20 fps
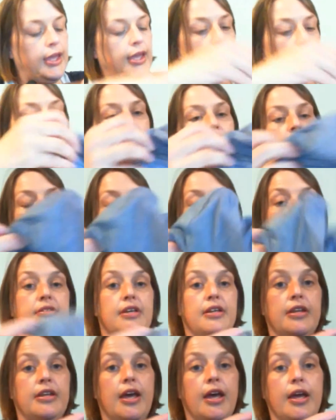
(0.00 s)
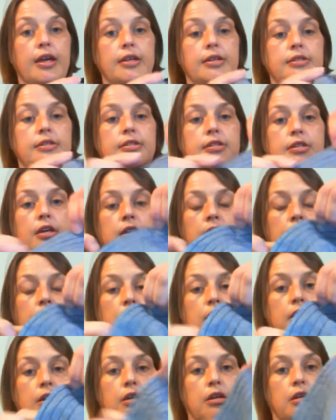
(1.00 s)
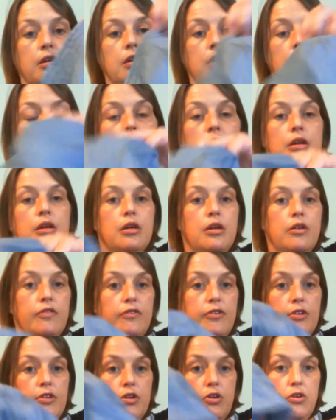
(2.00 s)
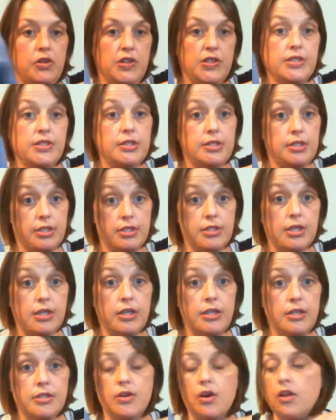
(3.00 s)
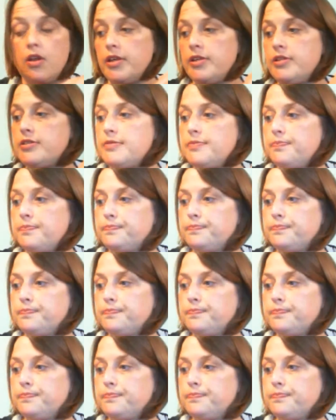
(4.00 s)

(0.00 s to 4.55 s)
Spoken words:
A sun hat for the non-existent sun in Scotland.